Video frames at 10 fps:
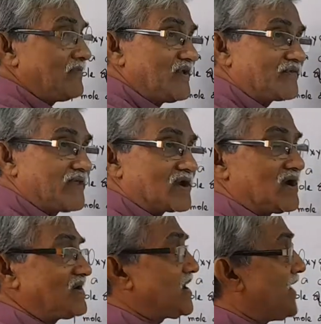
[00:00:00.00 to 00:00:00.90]
means the
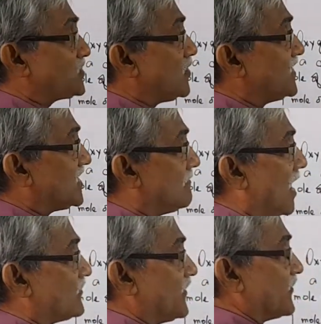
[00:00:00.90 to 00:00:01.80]
relative atomic
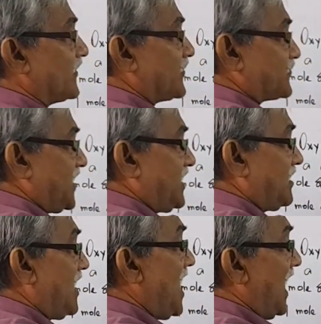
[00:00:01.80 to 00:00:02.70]
mass is
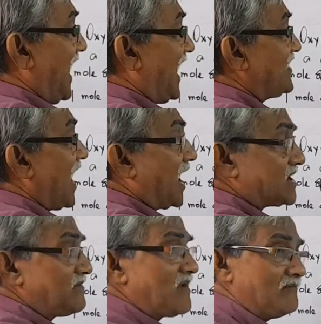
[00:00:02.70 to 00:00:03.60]
16, and
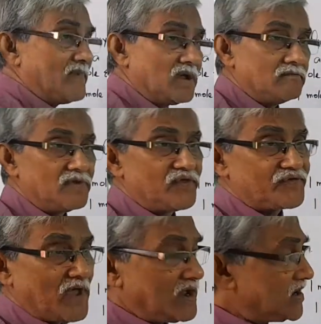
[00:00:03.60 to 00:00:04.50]
RMM means
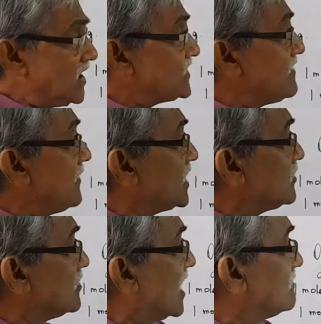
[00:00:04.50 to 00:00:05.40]
the relative molecular